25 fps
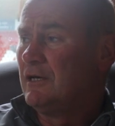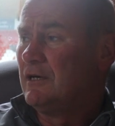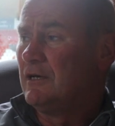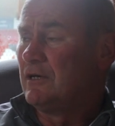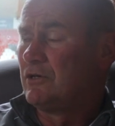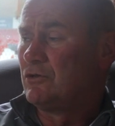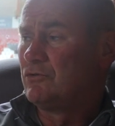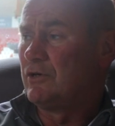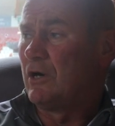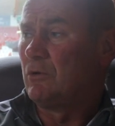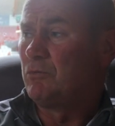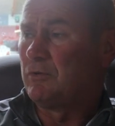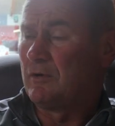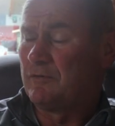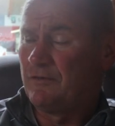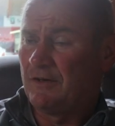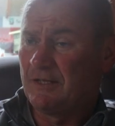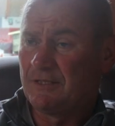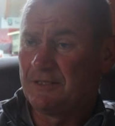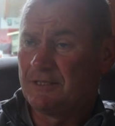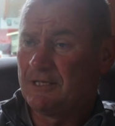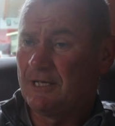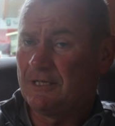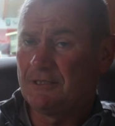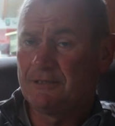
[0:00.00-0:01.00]
The crowd were
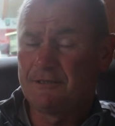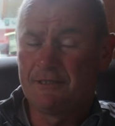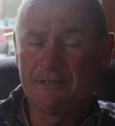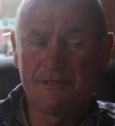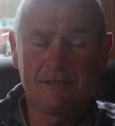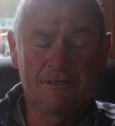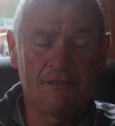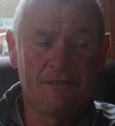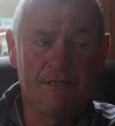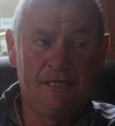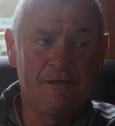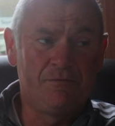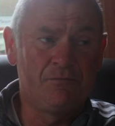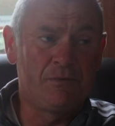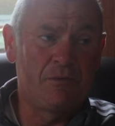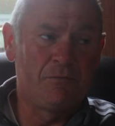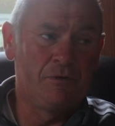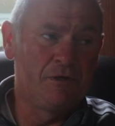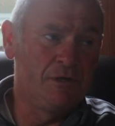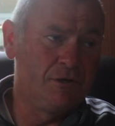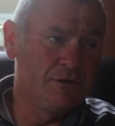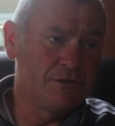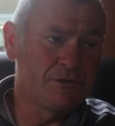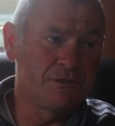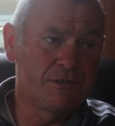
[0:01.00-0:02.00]
fantastic, and even when
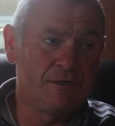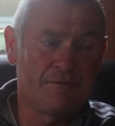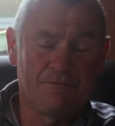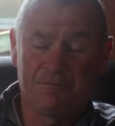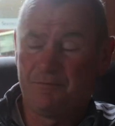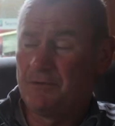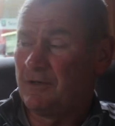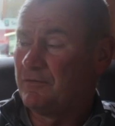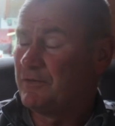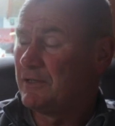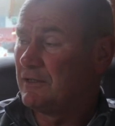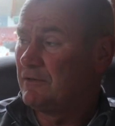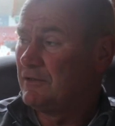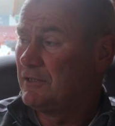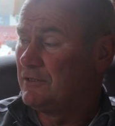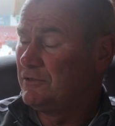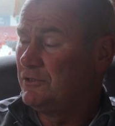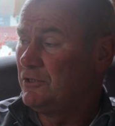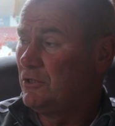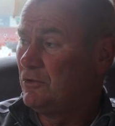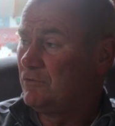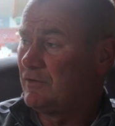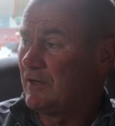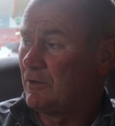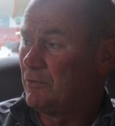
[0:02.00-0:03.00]
we lost, I think they
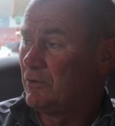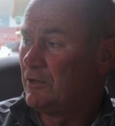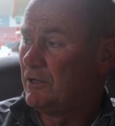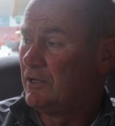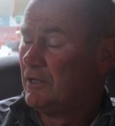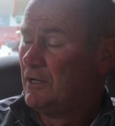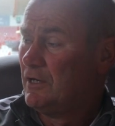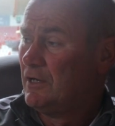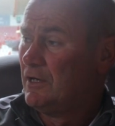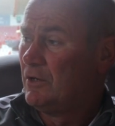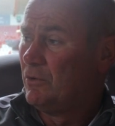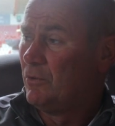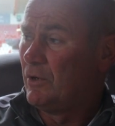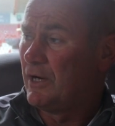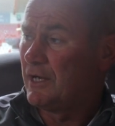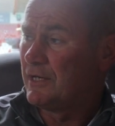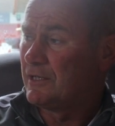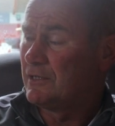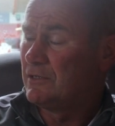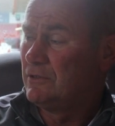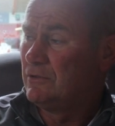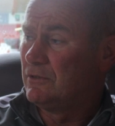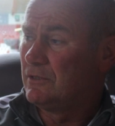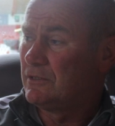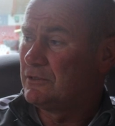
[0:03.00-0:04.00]
knew that we had
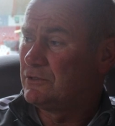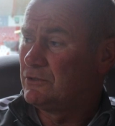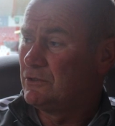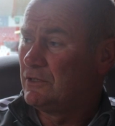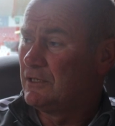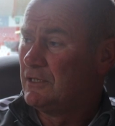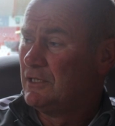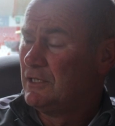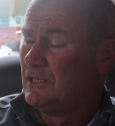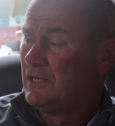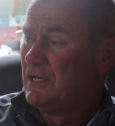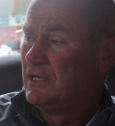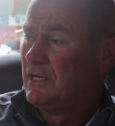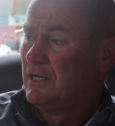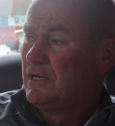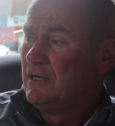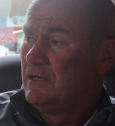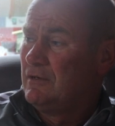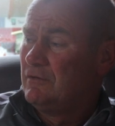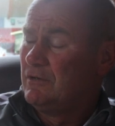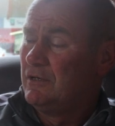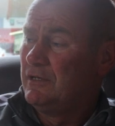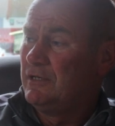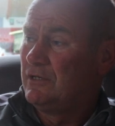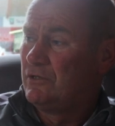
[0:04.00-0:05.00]
a go. So
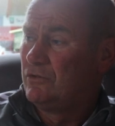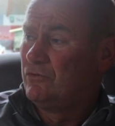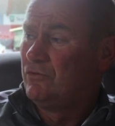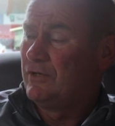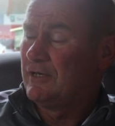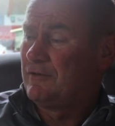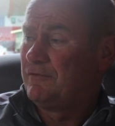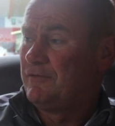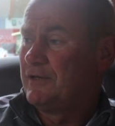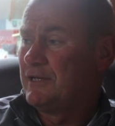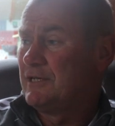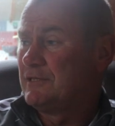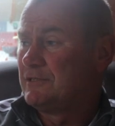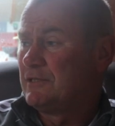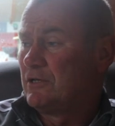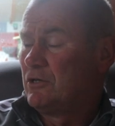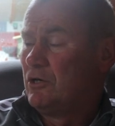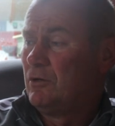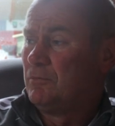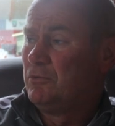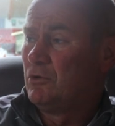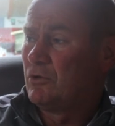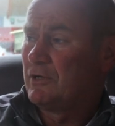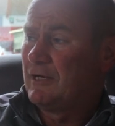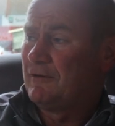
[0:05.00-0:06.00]
the only great thing is the
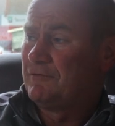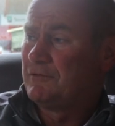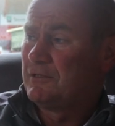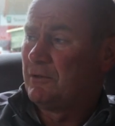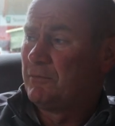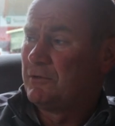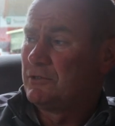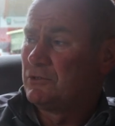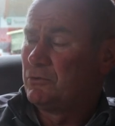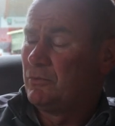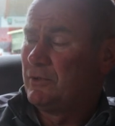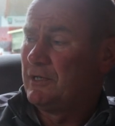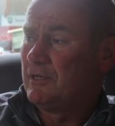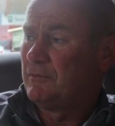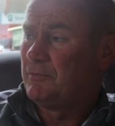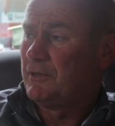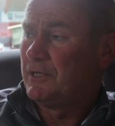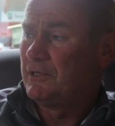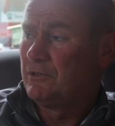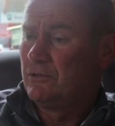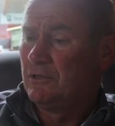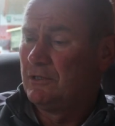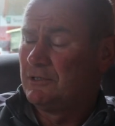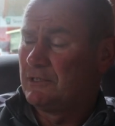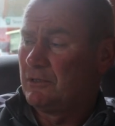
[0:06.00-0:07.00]
club looked after us well
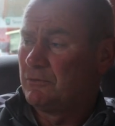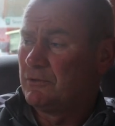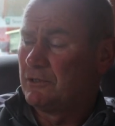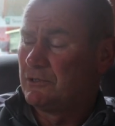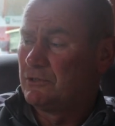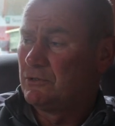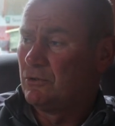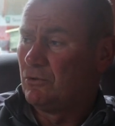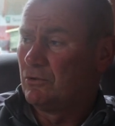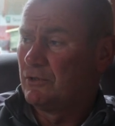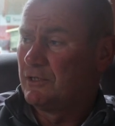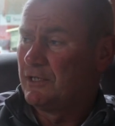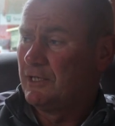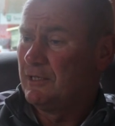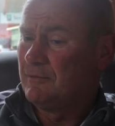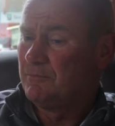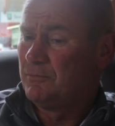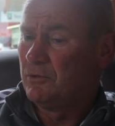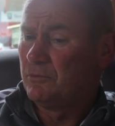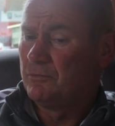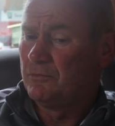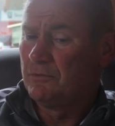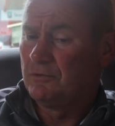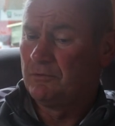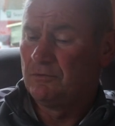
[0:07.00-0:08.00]
by going down to Torquay
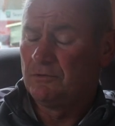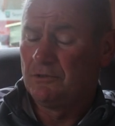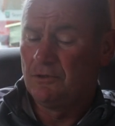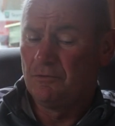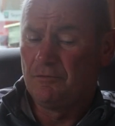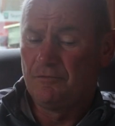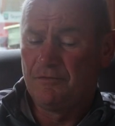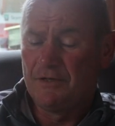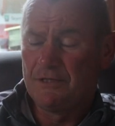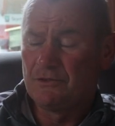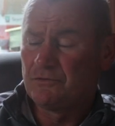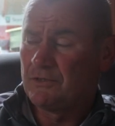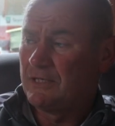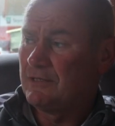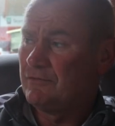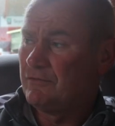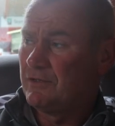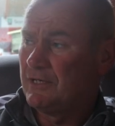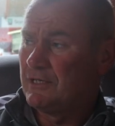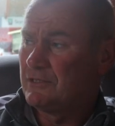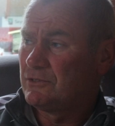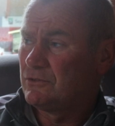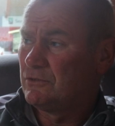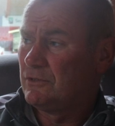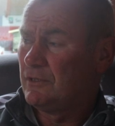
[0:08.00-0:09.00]
and doing things right
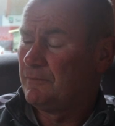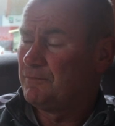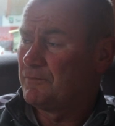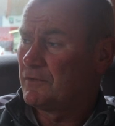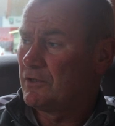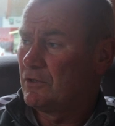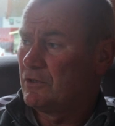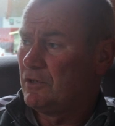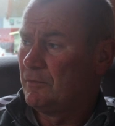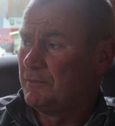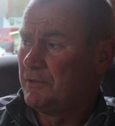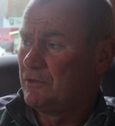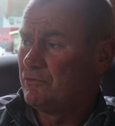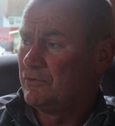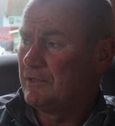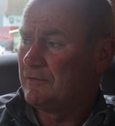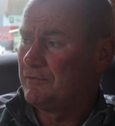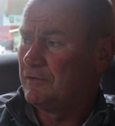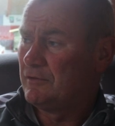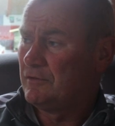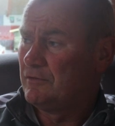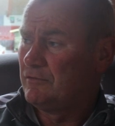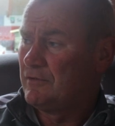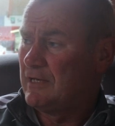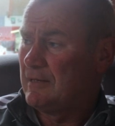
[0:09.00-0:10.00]
there. So I've got to be
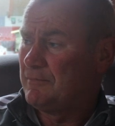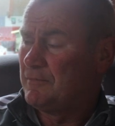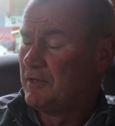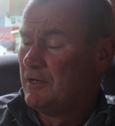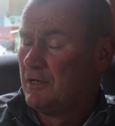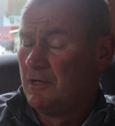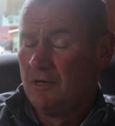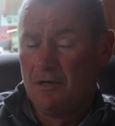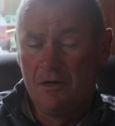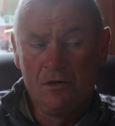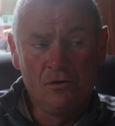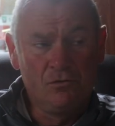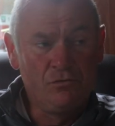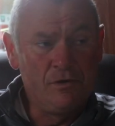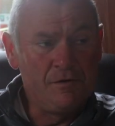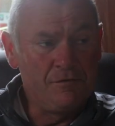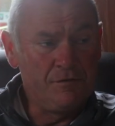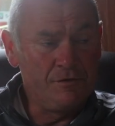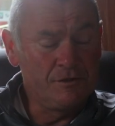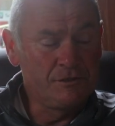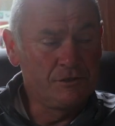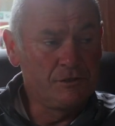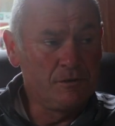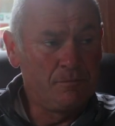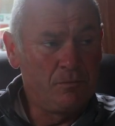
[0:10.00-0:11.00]
grateful to them.
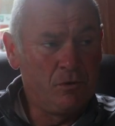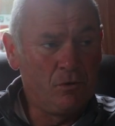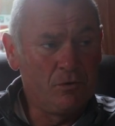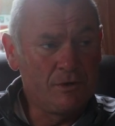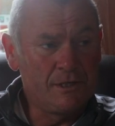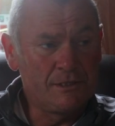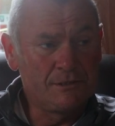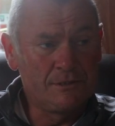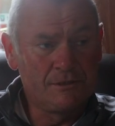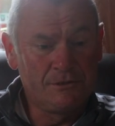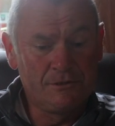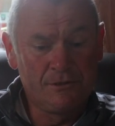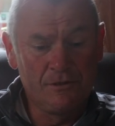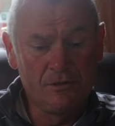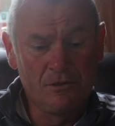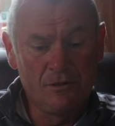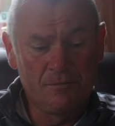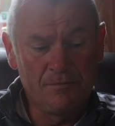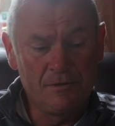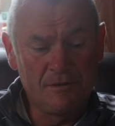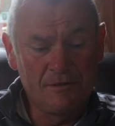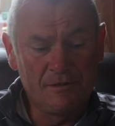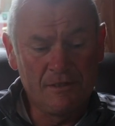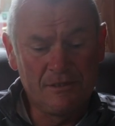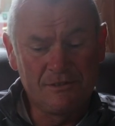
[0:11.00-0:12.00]
Grateful to support us to turn
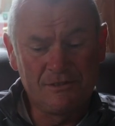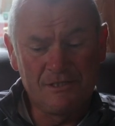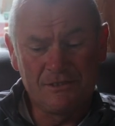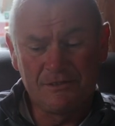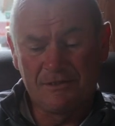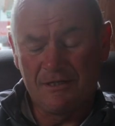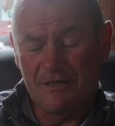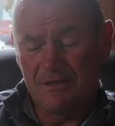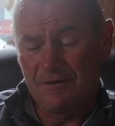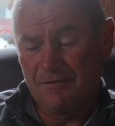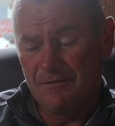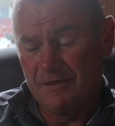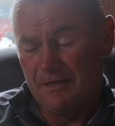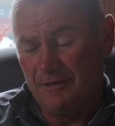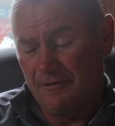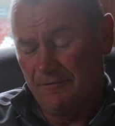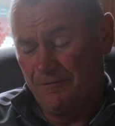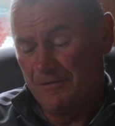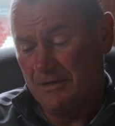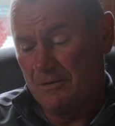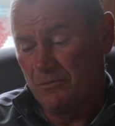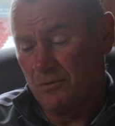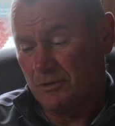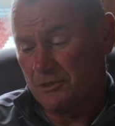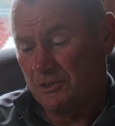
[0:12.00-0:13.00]
up, and it's just that little
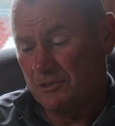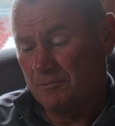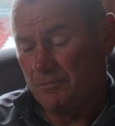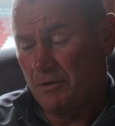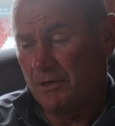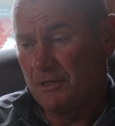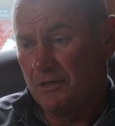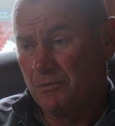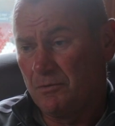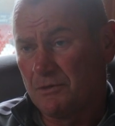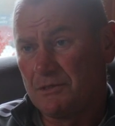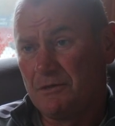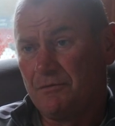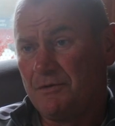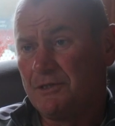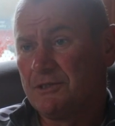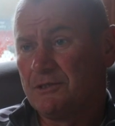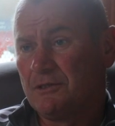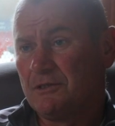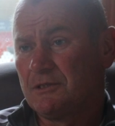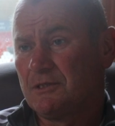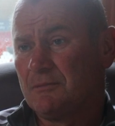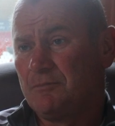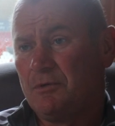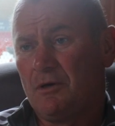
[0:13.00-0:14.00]
thing what spoiled it was a
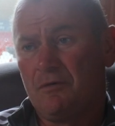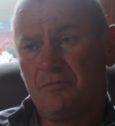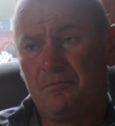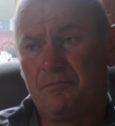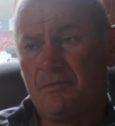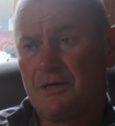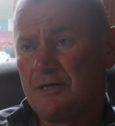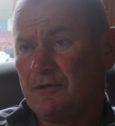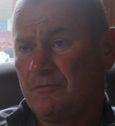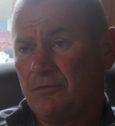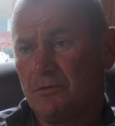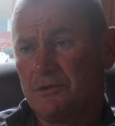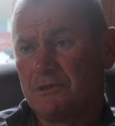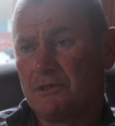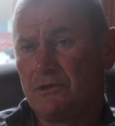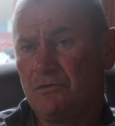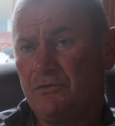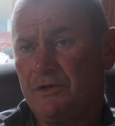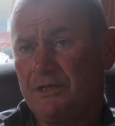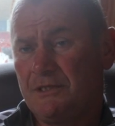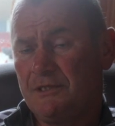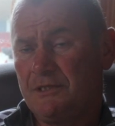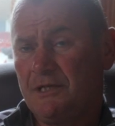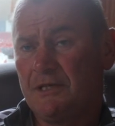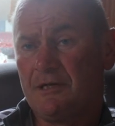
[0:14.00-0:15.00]
result. Apart from that, I thought it was a
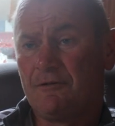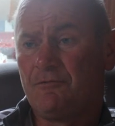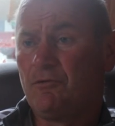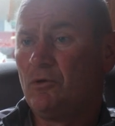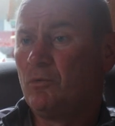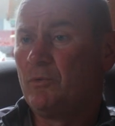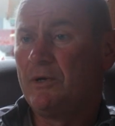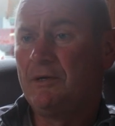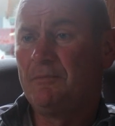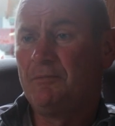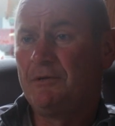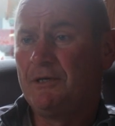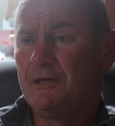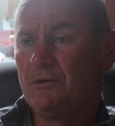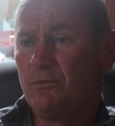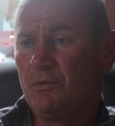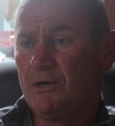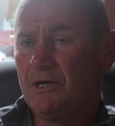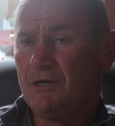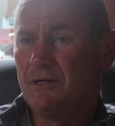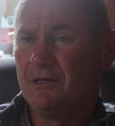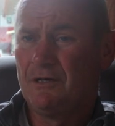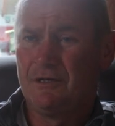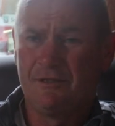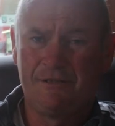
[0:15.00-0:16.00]
great day, and I thought we played
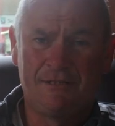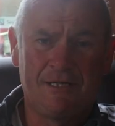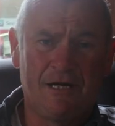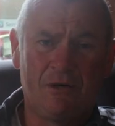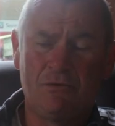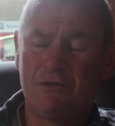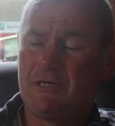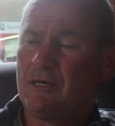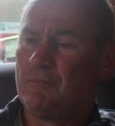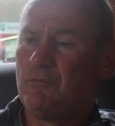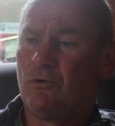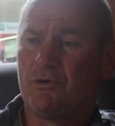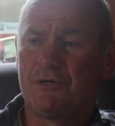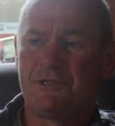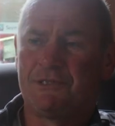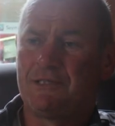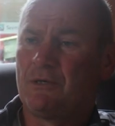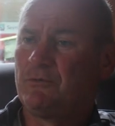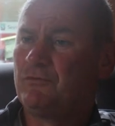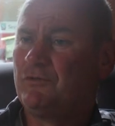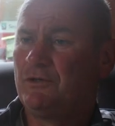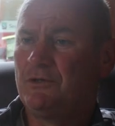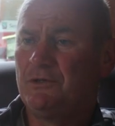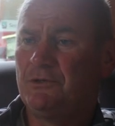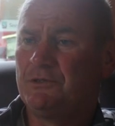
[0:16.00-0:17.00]
well. Down, I'm always
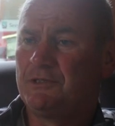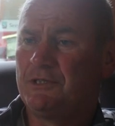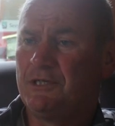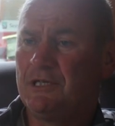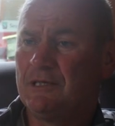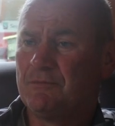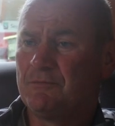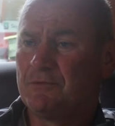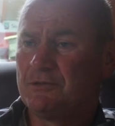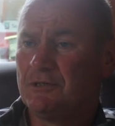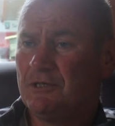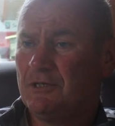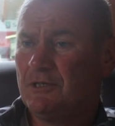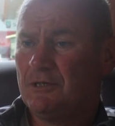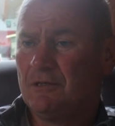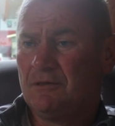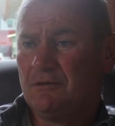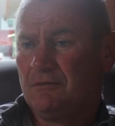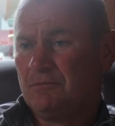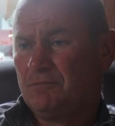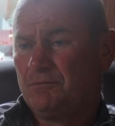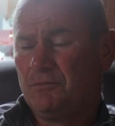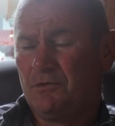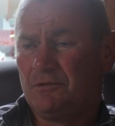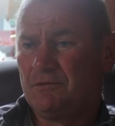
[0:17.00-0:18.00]
down for lose games,
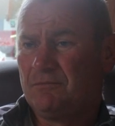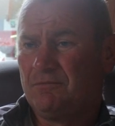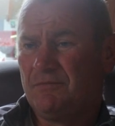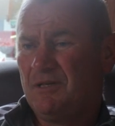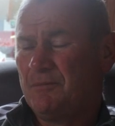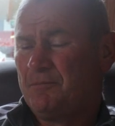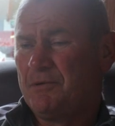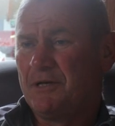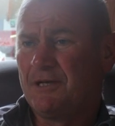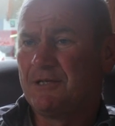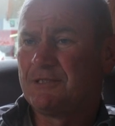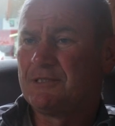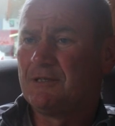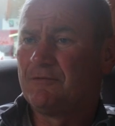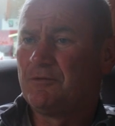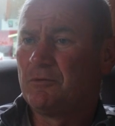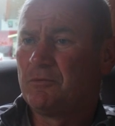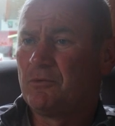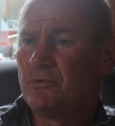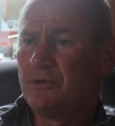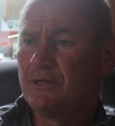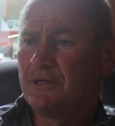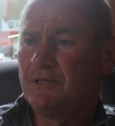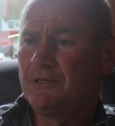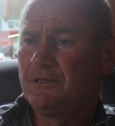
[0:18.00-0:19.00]
but you pick yourself
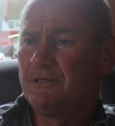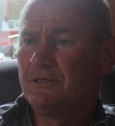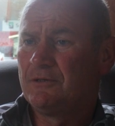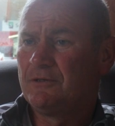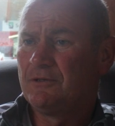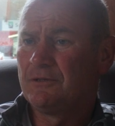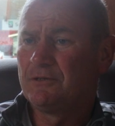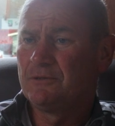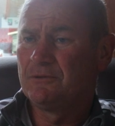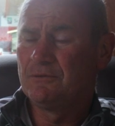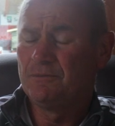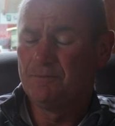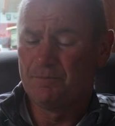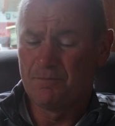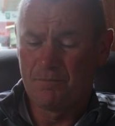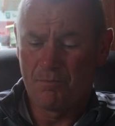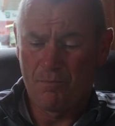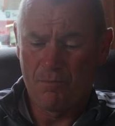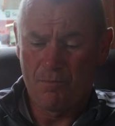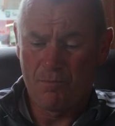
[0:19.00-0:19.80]
up quickly, you got to.